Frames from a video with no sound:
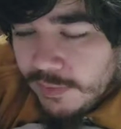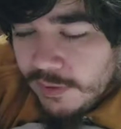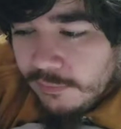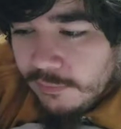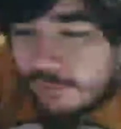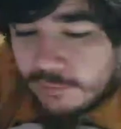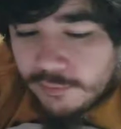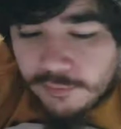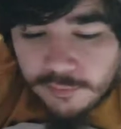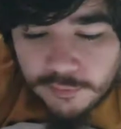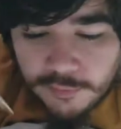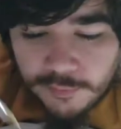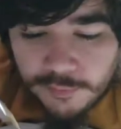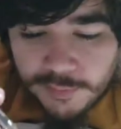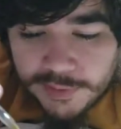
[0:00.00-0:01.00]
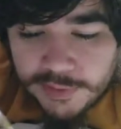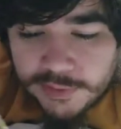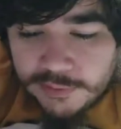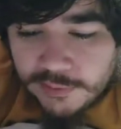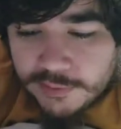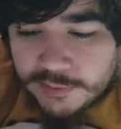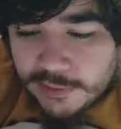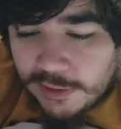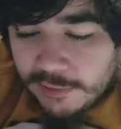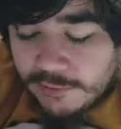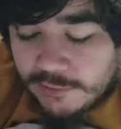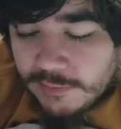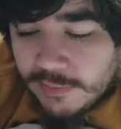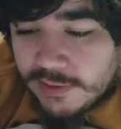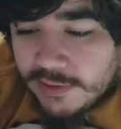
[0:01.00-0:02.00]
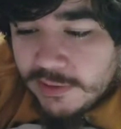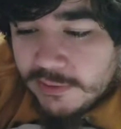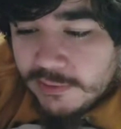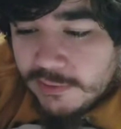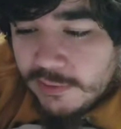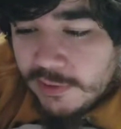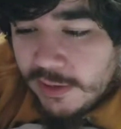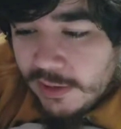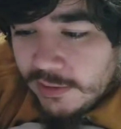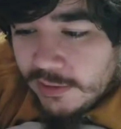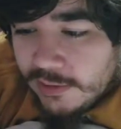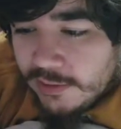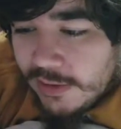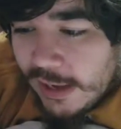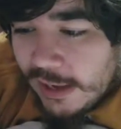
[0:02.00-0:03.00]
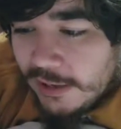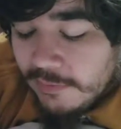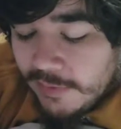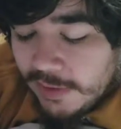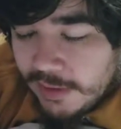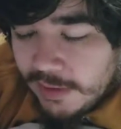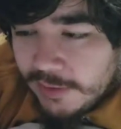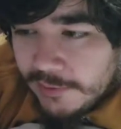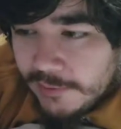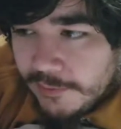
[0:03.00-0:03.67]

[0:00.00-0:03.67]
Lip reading: real cool, but it turns out my teacher hated anime.